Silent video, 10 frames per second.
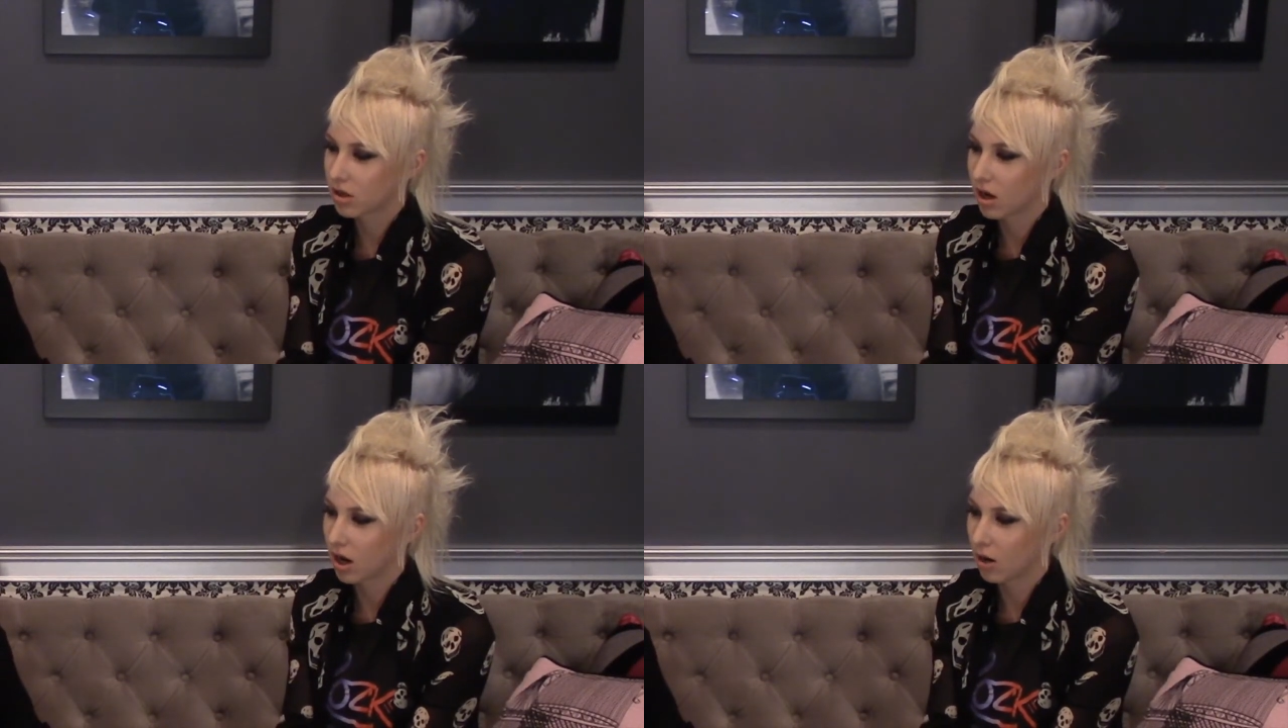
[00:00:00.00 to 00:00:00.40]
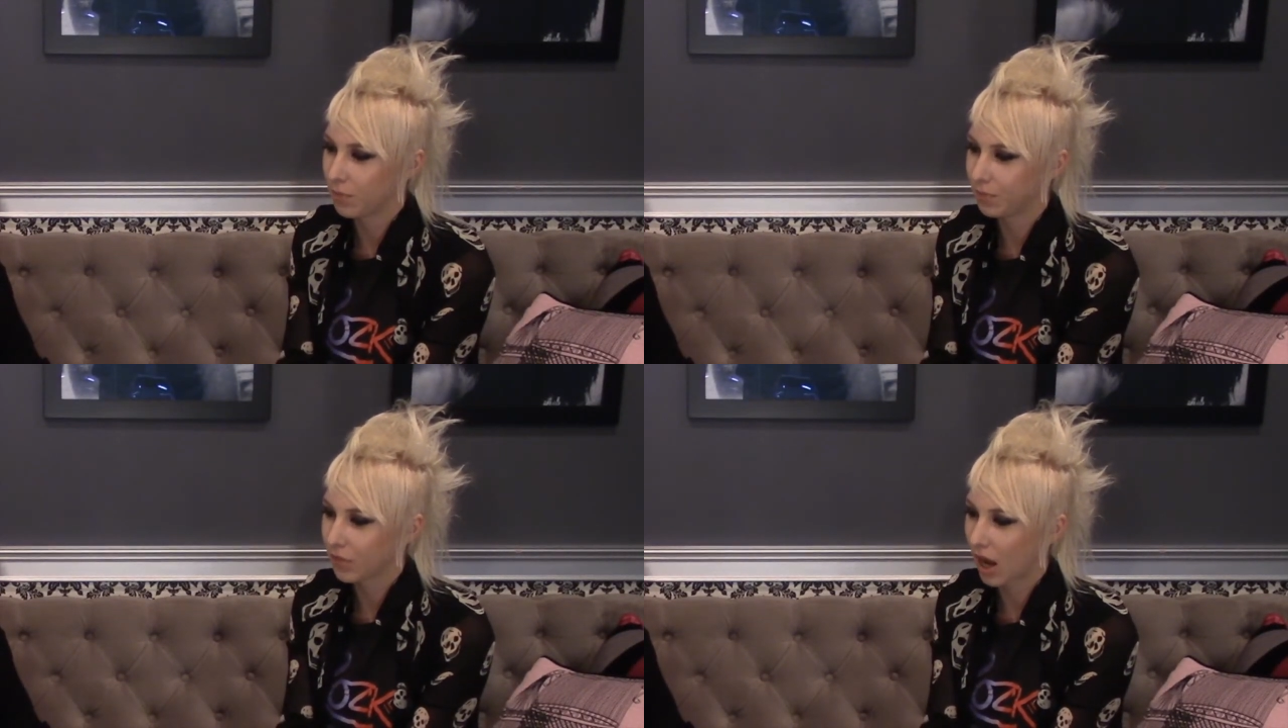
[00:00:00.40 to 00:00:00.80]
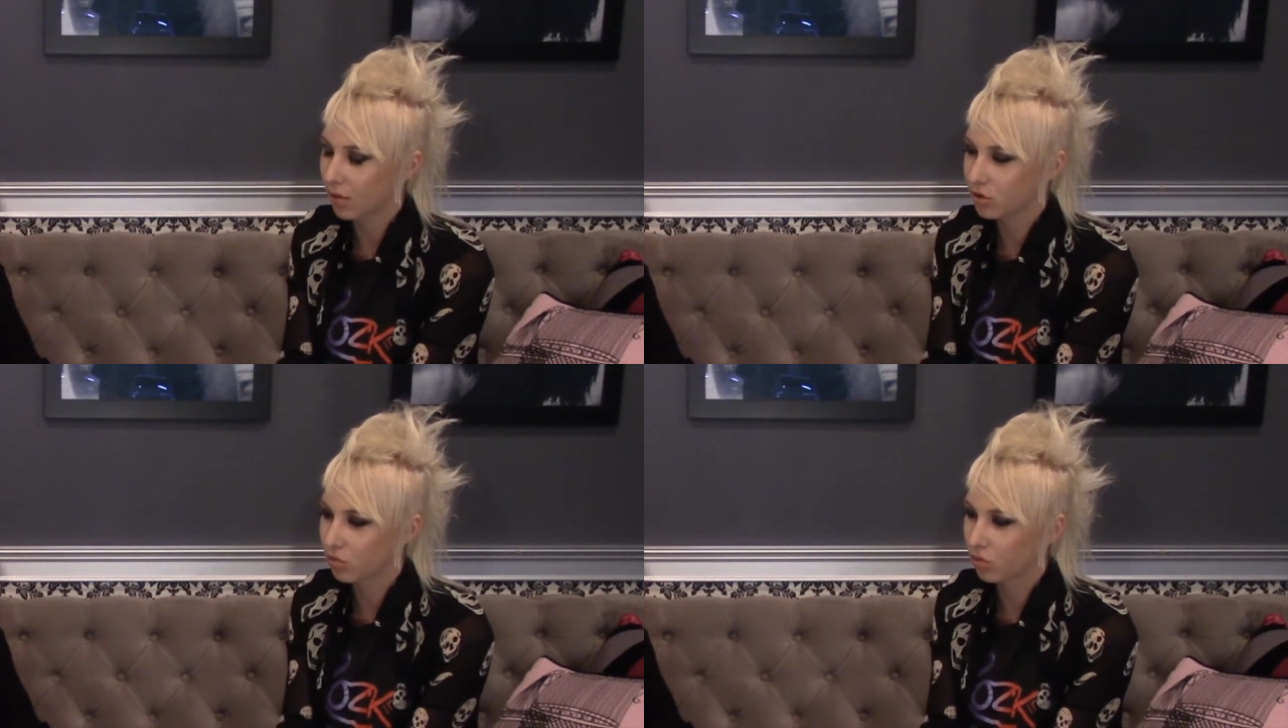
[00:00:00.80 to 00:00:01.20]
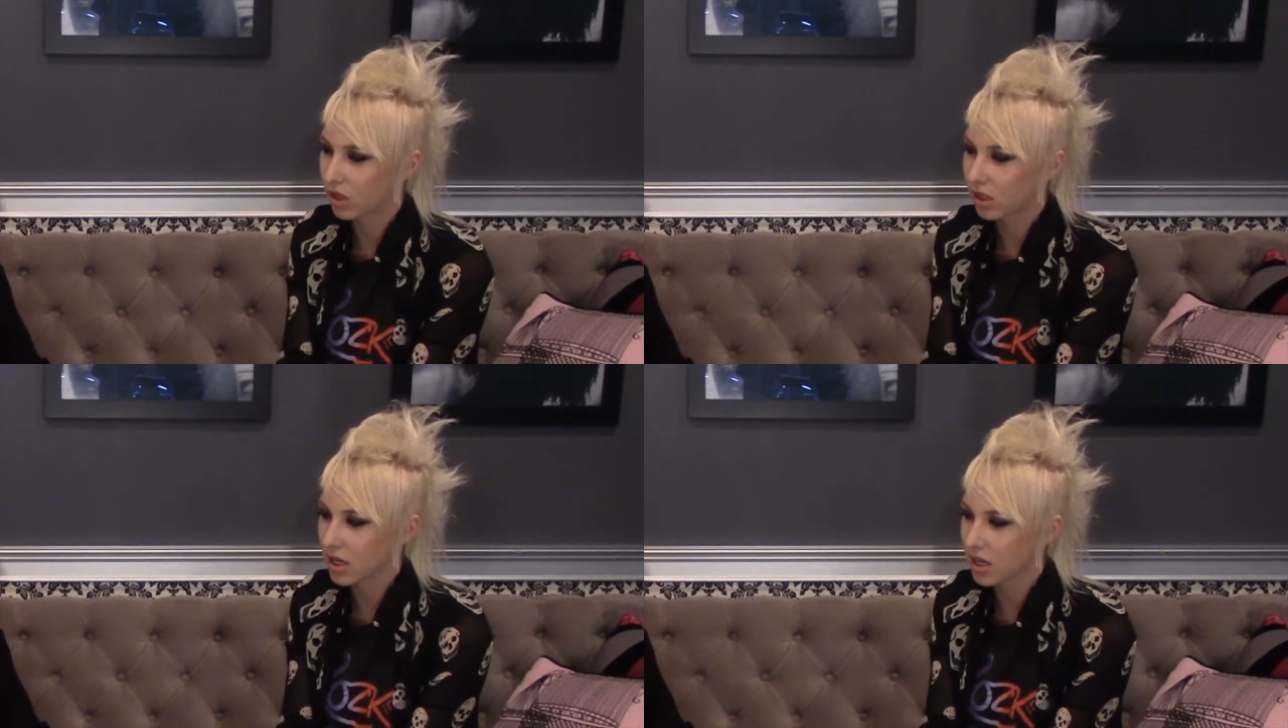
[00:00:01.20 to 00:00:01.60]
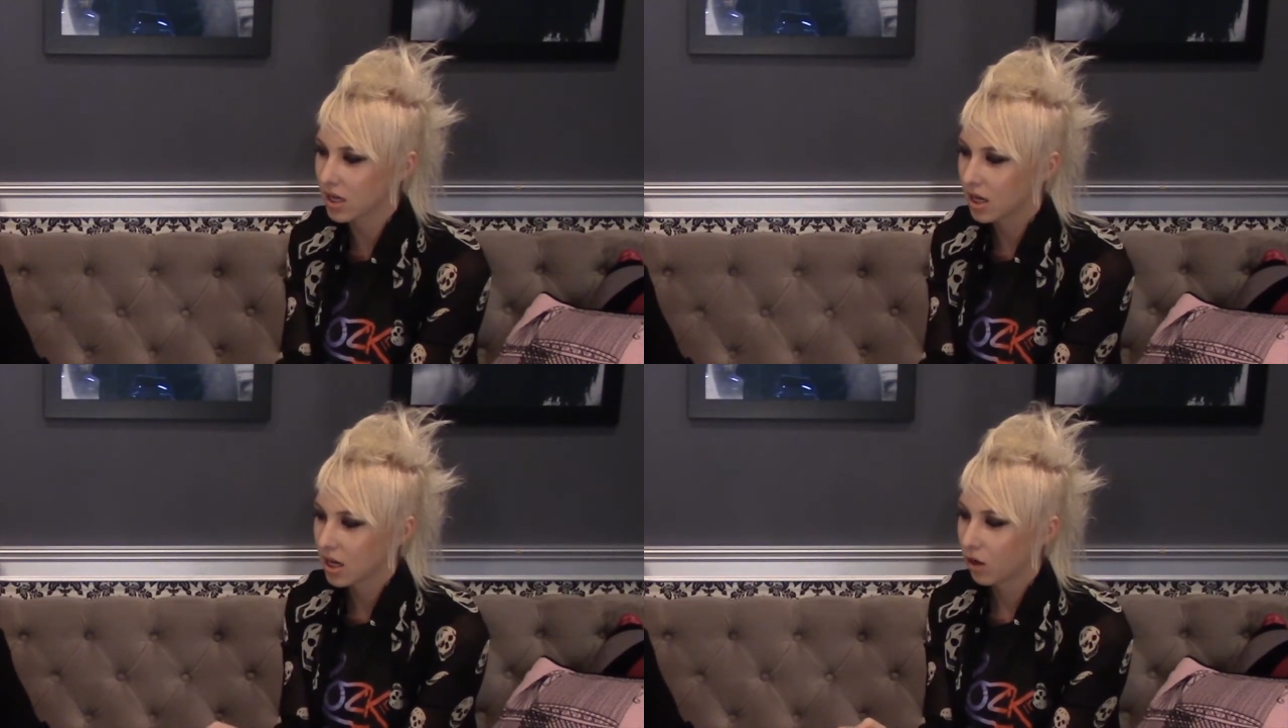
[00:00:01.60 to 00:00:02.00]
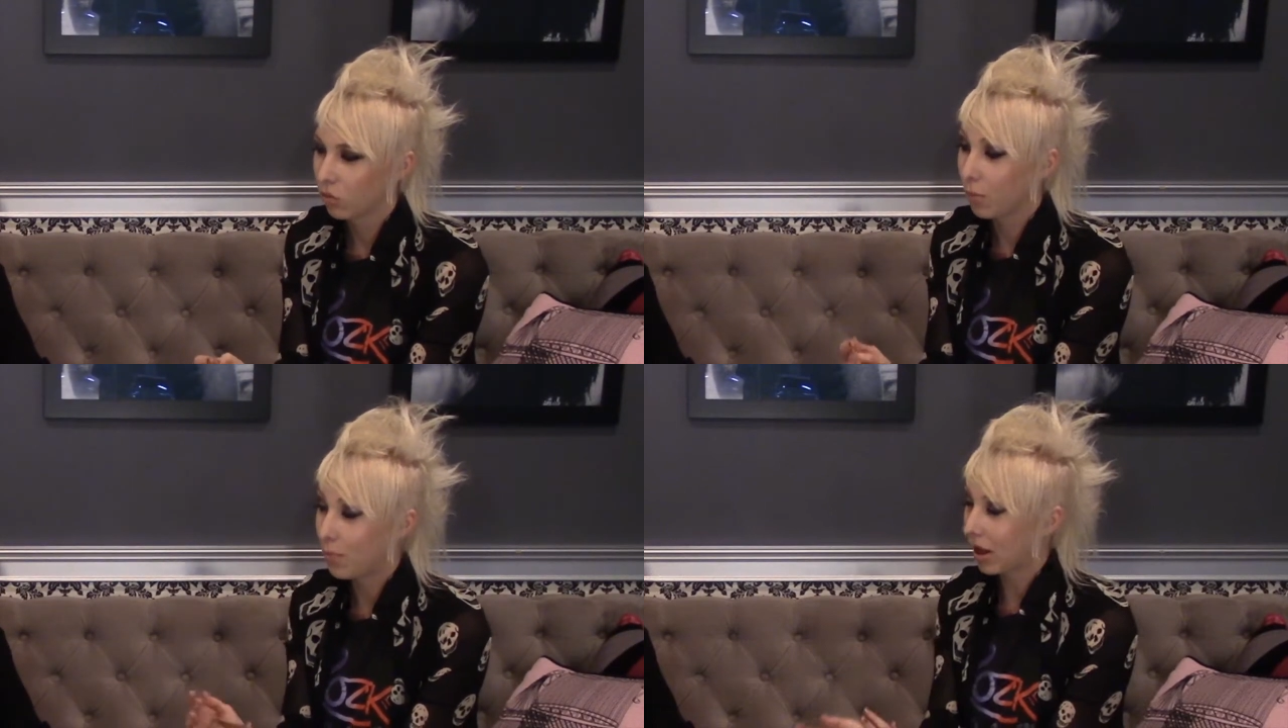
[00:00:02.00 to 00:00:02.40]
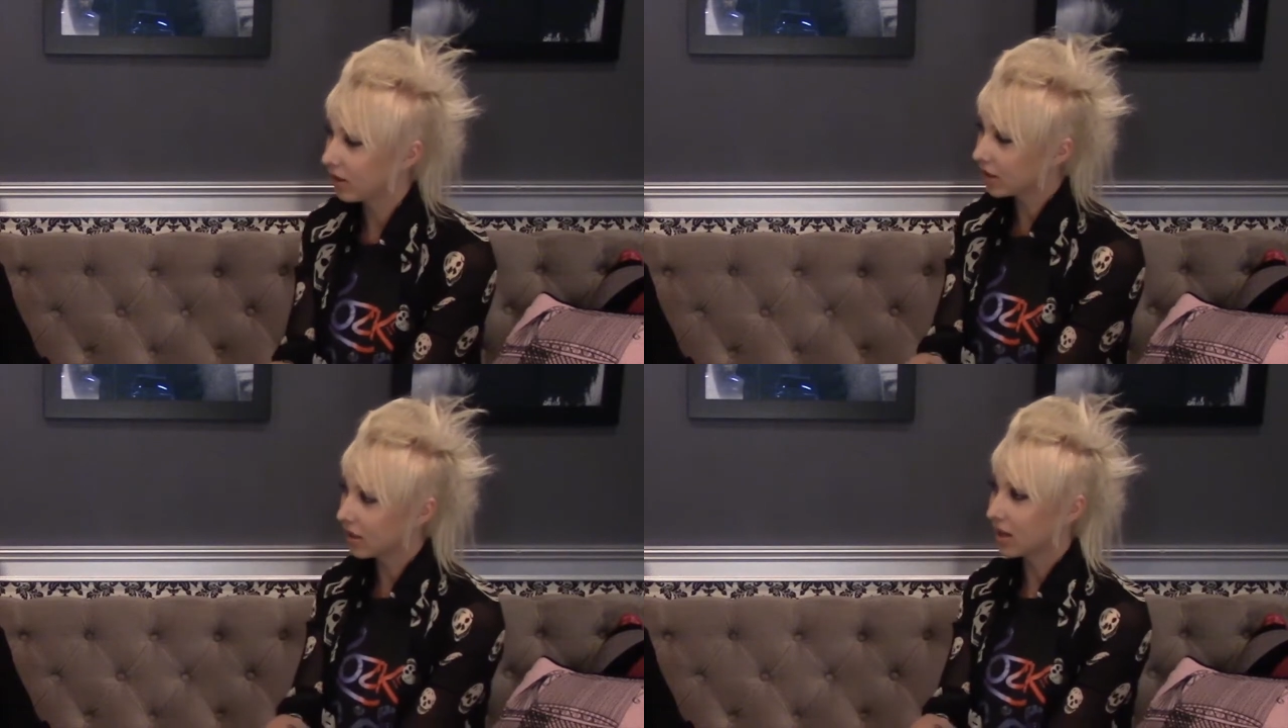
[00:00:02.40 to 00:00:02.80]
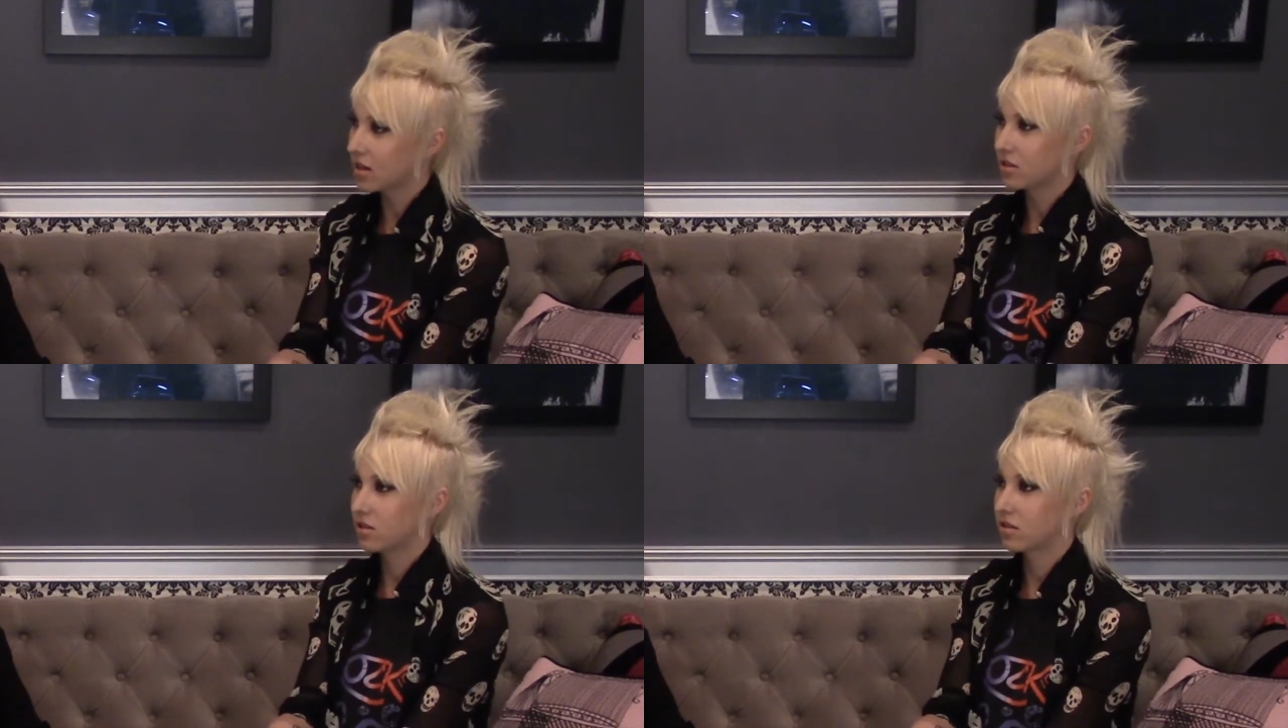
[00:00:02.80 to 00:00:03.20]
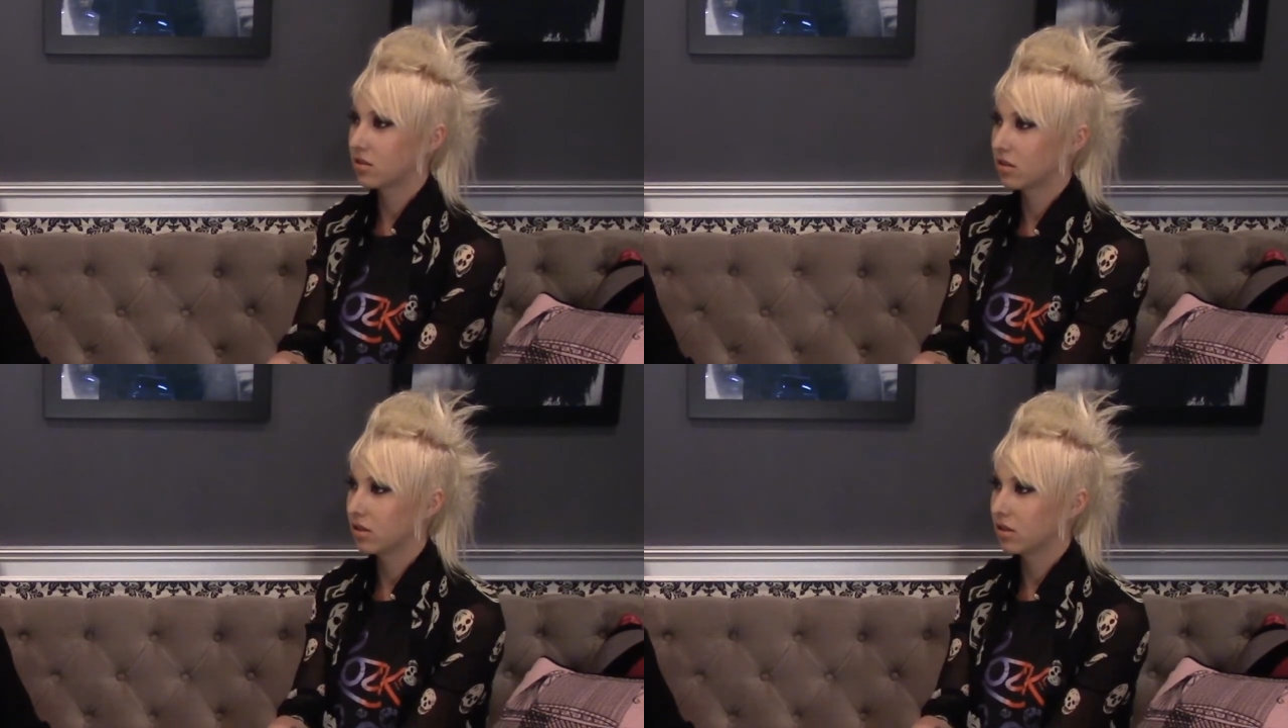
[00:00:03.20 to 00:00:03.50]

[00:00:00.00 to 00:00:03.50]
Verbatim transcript: um, I was really rebelling against